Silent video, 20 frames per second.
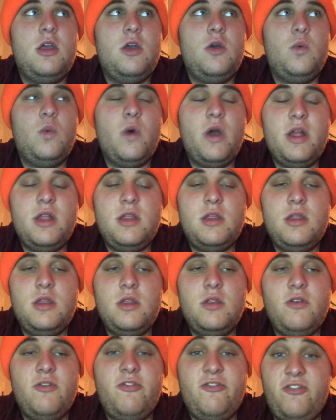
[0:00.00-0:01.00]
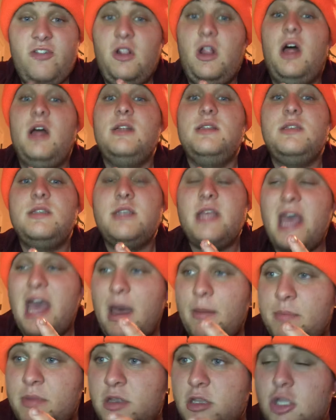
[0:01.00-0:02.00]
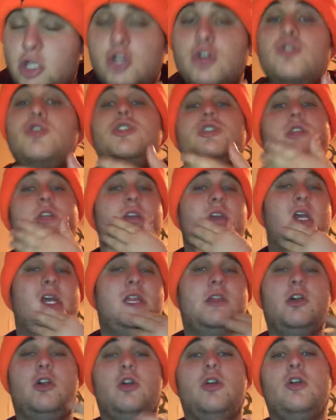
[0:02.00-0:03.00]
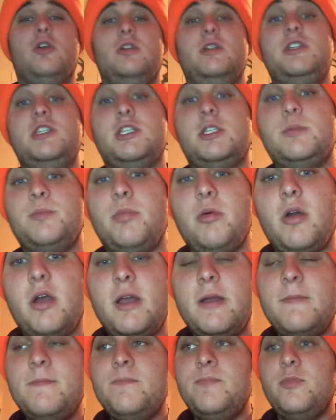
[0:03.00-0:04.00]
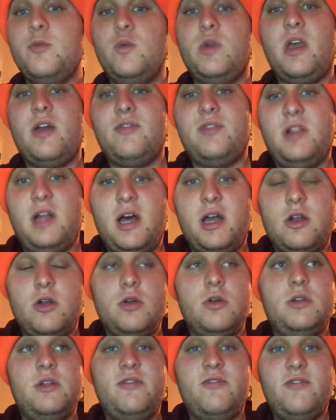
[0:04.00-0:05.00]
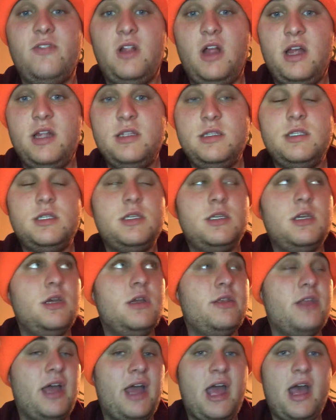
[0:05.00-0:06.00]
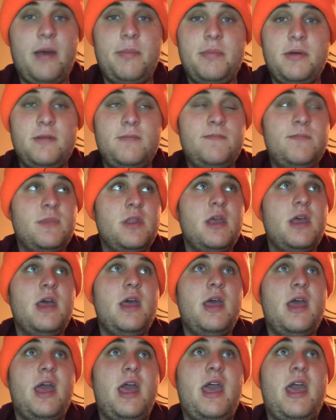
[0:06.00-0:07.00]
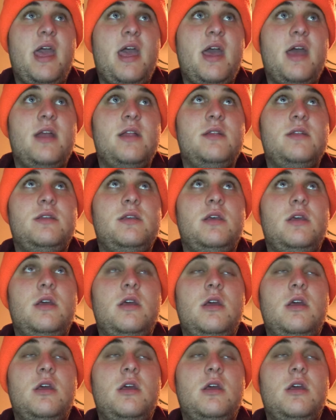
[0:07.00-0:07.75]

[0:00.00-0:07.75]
When floods happen, usually in the early spring, we have a lot of early floods that happen, and